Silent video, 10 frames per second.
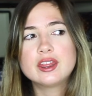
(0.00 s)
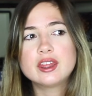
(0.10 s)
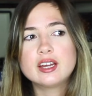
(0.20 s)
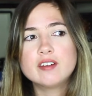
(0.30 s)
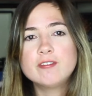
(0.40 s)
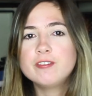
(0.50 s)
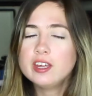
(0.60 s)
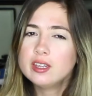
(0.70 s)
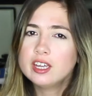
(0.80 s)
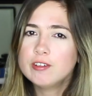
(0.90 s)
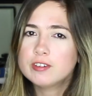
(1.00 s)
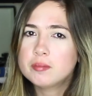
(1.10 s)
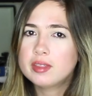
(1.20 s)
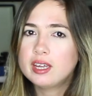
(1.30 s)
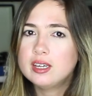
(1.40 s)
the feeling
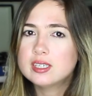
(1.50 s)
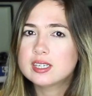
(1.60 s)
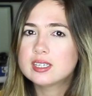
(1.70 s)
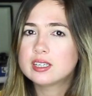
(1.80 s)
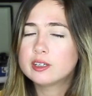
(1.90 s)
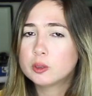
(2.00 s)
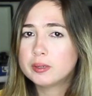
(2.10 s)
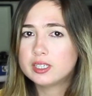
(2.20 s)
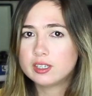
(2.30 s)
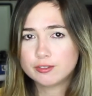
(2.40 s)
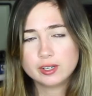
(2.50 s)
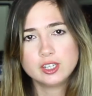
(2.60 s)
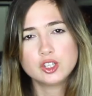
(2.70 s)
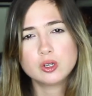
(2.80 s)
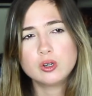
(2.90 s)
from these is a little bit
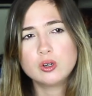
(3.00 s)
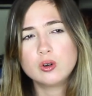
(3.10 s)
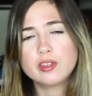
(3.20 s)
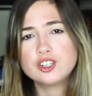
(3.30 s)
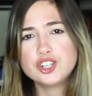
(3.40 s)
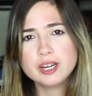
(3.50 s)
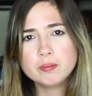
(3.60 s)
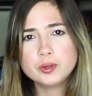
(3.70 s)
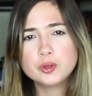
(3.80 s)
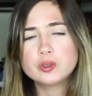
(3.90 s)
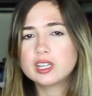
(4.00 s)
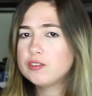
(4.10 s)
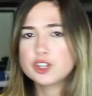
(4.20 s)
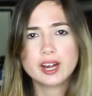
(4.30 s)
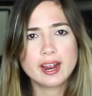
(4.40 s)
different. So the shampoo
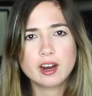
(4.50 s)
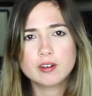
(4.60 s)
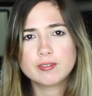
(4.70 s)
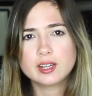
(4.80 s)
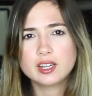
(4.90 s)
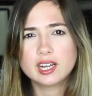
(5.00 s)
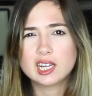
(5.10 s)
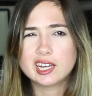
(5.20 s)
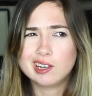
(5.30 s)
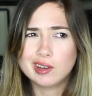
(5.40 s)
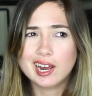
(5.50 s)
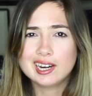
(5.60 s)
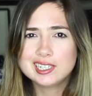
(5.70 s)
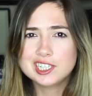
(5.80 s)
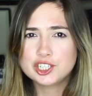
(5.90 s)
leaves your hair feeling like you
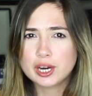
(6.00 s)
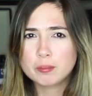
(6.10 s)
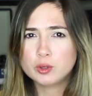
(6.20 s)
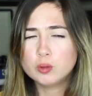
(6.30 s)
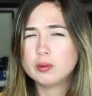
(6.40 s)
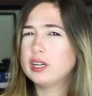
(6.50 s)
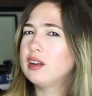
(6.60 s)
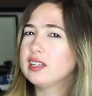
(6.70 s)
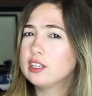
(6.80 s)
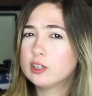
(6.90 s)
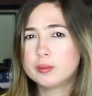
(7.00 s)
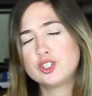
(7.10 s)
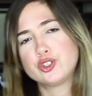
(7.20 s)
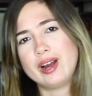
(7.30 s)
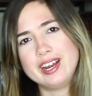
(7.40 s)
kind of did shampoo, but a little bit
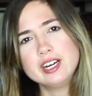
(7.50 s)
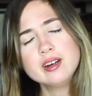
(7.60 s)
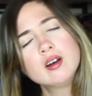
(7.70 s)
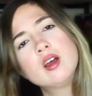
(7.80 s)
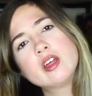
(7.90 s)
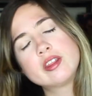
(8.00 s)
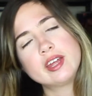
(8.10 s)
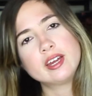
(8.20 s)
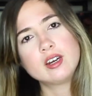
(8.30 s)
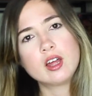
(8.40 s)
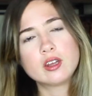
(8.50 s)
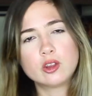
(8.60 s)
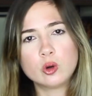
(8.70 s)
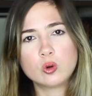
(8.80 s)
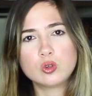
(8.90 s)
drier than
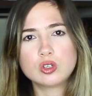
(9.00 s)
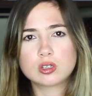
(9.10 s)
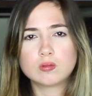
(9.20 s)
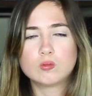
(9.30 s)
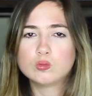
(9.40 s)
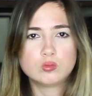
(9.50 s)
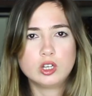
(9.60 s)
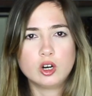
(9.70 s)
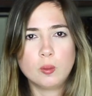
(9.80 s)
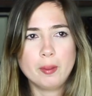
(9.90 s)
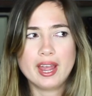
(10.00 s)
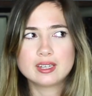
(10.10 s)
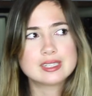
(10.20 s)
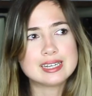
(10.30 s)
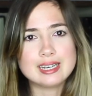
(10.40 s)
those, you know,
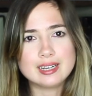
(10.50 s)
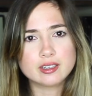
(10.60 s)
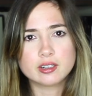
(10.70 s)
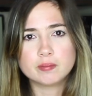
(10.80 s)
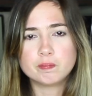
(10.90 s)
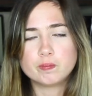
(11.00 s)
Pantene or